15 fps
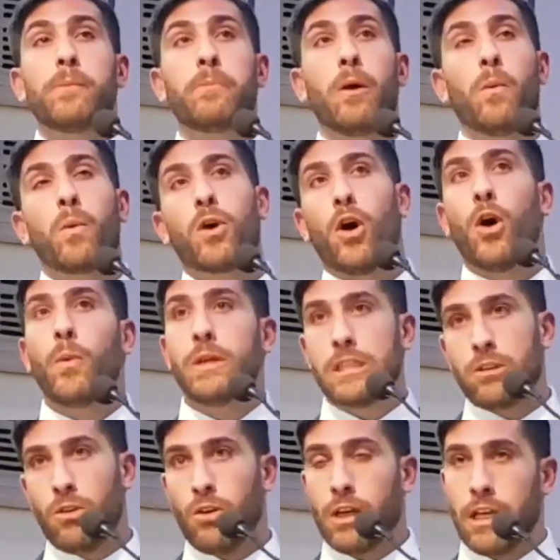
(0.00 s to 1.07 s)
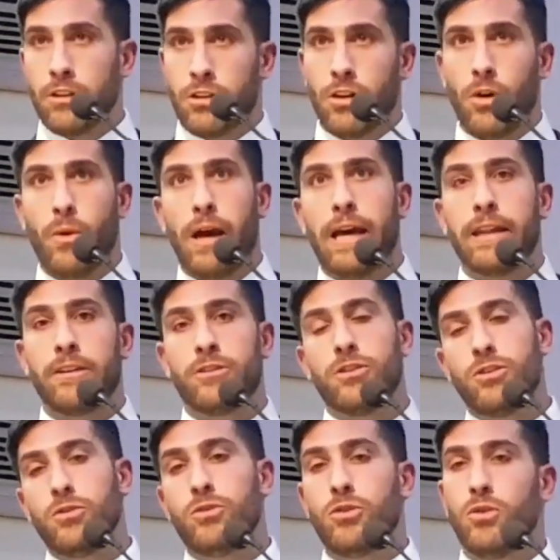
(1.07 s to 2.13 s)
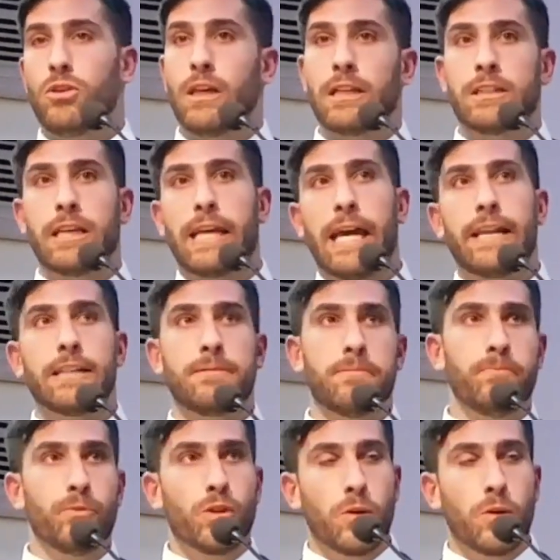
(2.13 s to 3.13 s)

But we're always looking to go ahead and to do two things, to get us